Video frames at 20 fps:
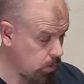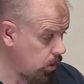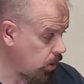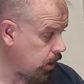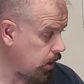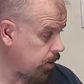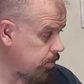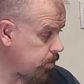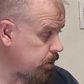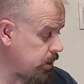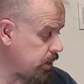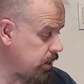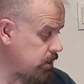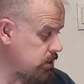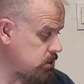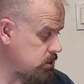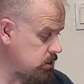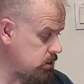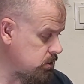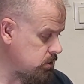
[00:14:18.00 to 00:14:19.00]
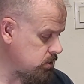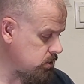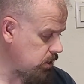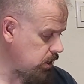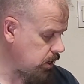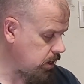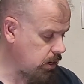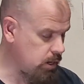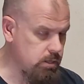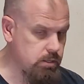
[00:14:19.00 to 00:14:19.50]
Ibanez's
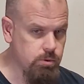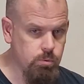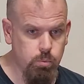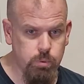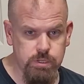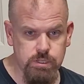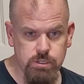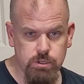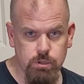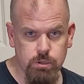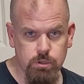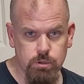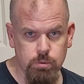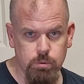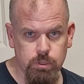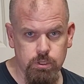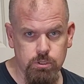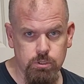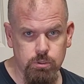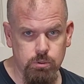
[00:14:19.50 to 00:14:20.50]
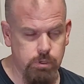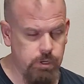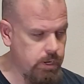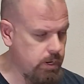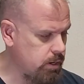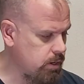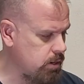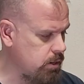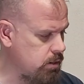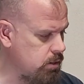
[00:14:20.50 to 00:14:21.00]
that had the Wizard original
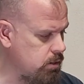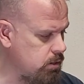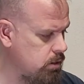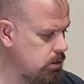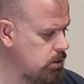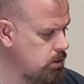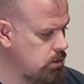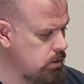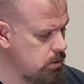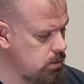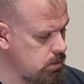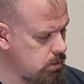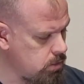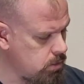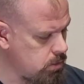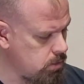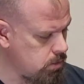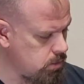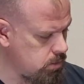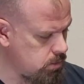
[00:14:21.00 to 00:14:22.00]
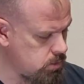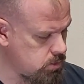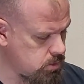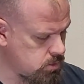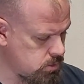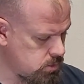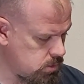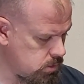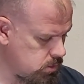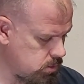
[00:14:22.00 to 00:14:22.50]
neck, and
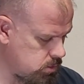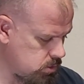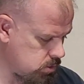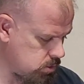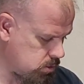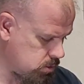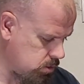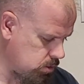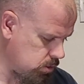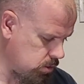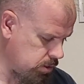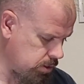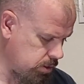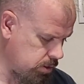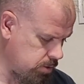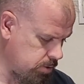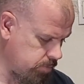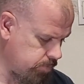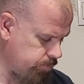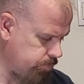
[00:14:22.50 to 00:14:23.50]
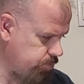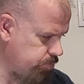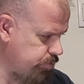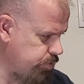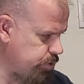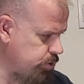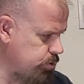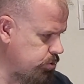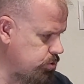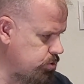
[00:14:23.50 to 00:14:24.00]
it's like,
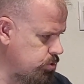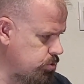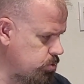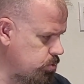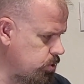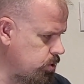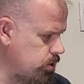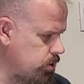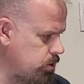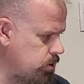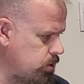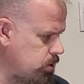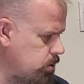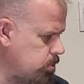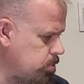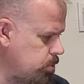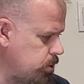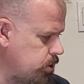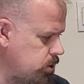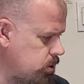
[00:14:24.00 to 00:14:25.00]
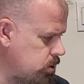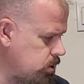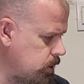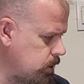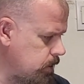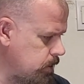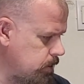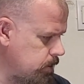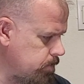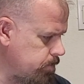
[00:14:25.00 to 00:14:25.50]
feels really good, but
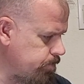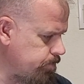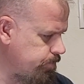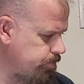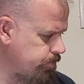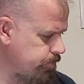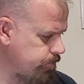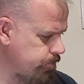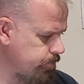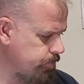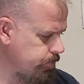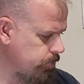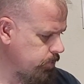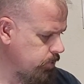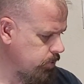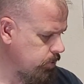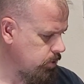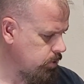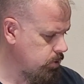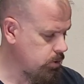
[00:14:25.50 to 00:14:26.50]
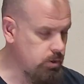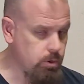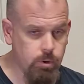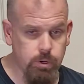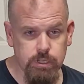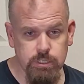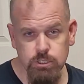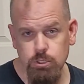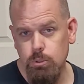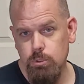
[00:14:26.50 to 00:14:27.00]
you know,
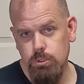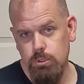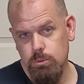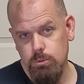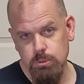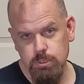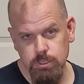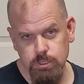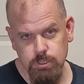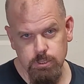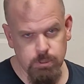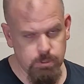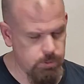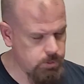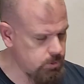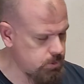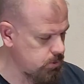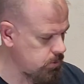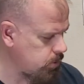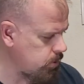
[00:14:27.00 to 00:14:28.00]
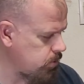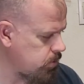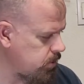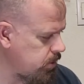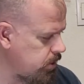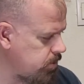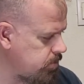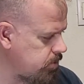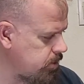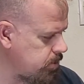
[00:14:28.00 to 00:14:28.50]
I sold those guitars, so I don't
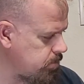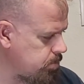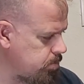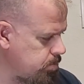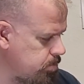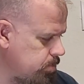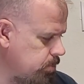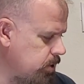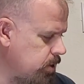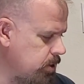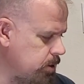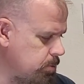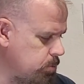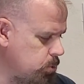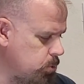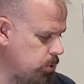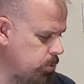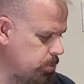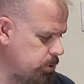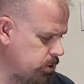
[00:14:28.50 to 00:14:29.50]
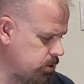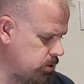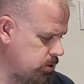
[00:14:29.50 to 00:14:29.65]
have any anymore, but